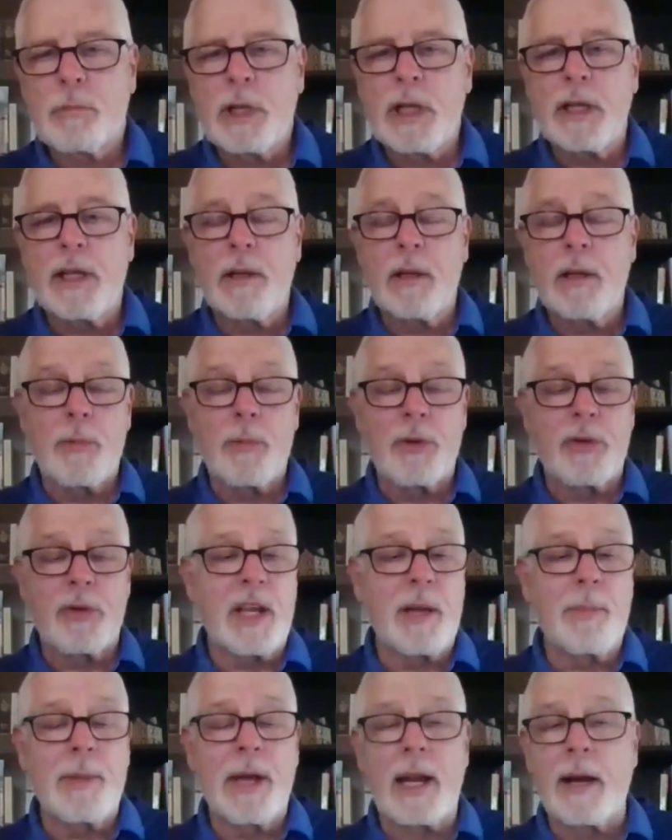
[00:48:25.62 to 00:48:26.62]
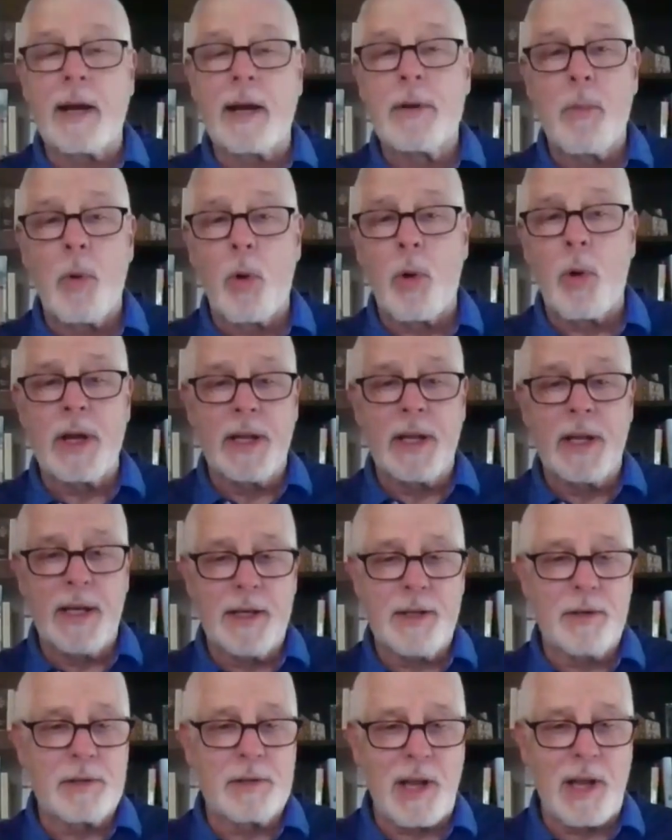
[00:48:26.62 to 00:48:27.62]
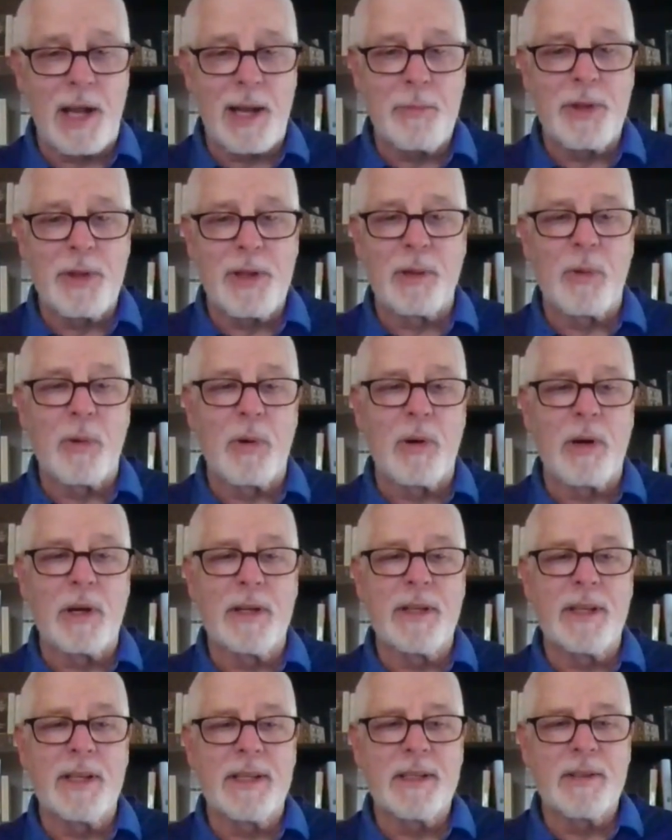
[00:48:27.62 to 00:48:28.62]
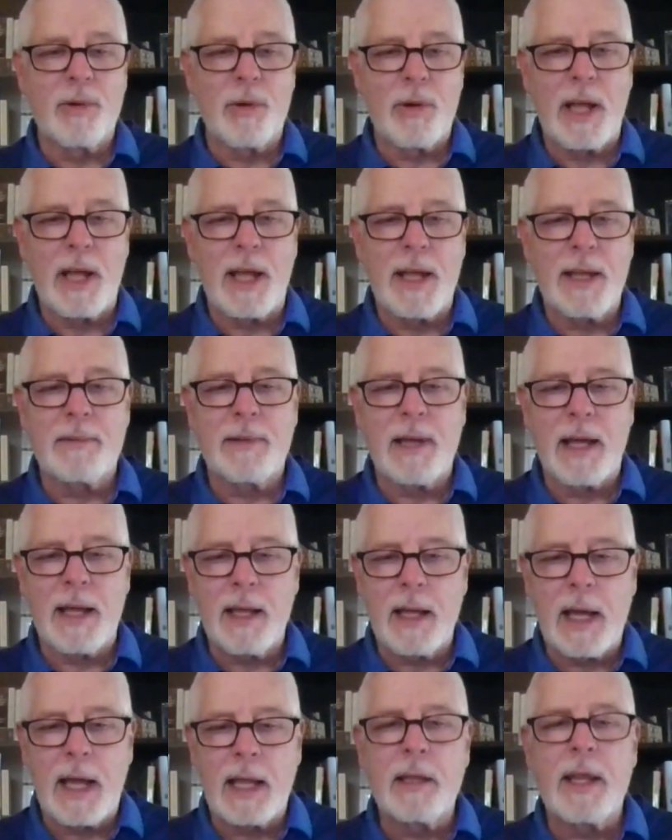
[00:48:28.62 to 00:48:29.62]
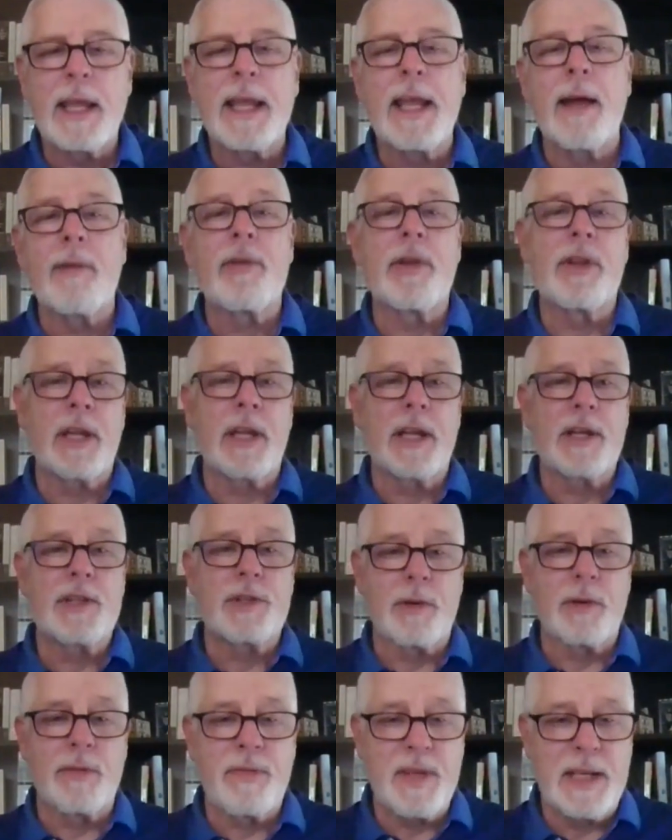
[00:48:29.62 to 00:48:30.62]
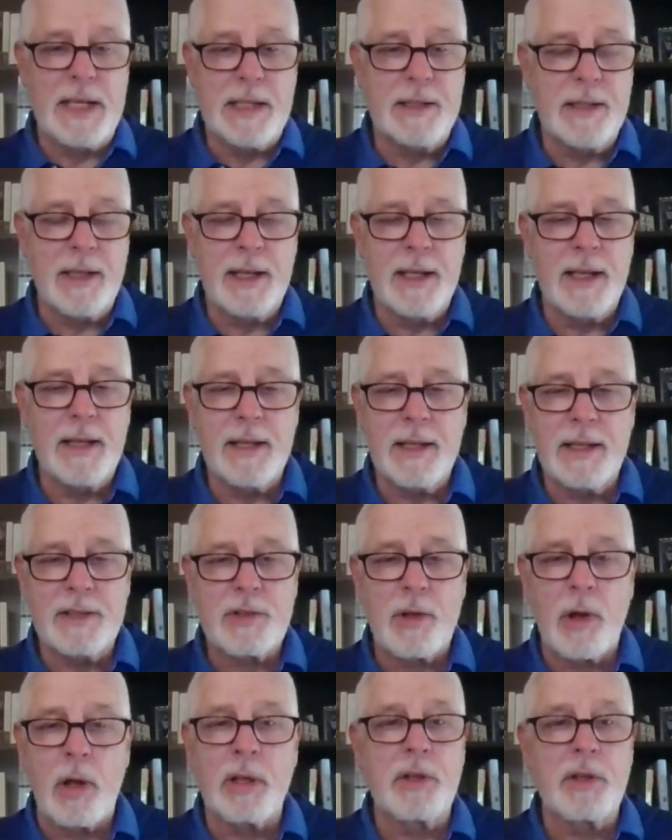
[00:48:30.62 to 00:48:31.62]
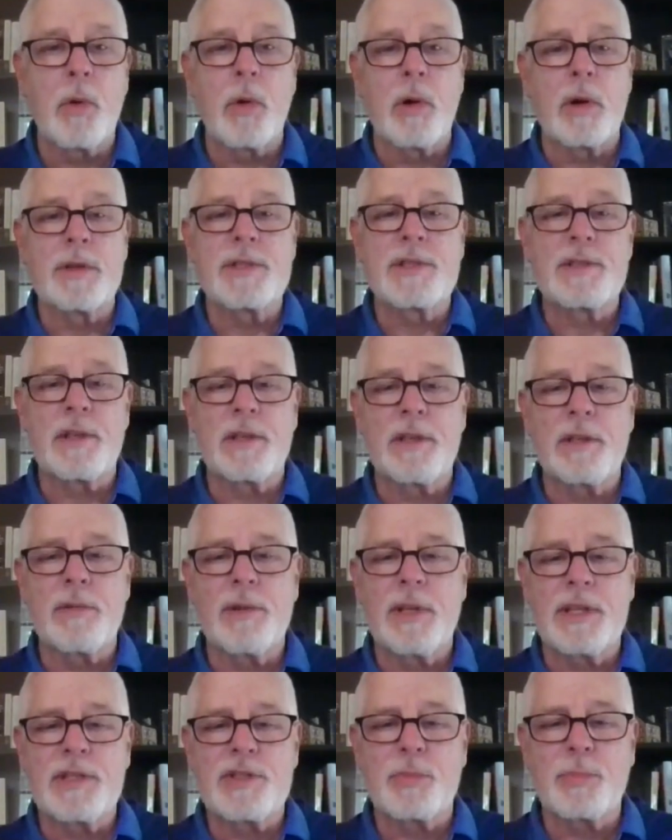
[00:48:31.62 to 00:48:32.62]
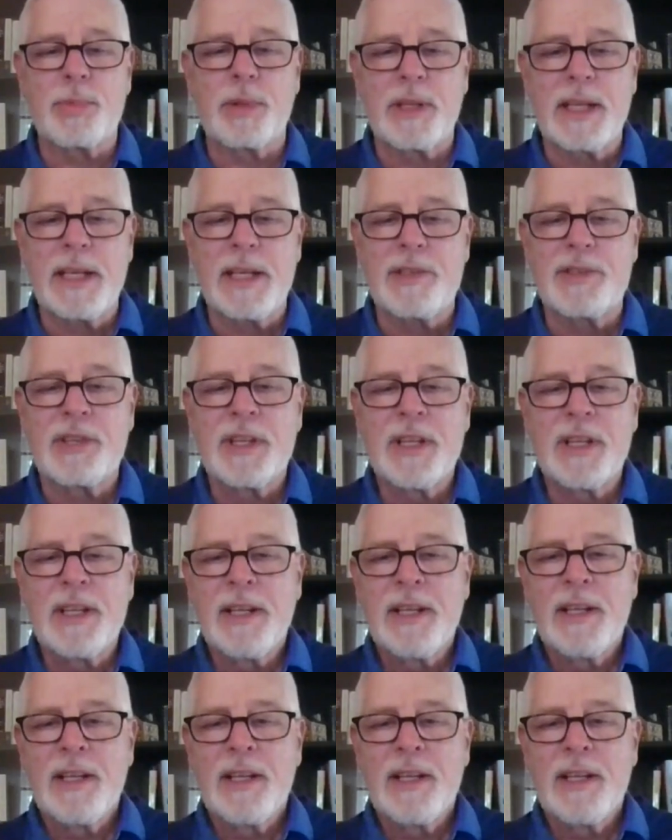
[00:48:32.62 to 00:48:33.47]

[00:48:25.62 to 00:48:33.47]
really almost think about every morning in your time with the Lord, that, Lord, I lay everything at your feet. It's all yours to do with as you please.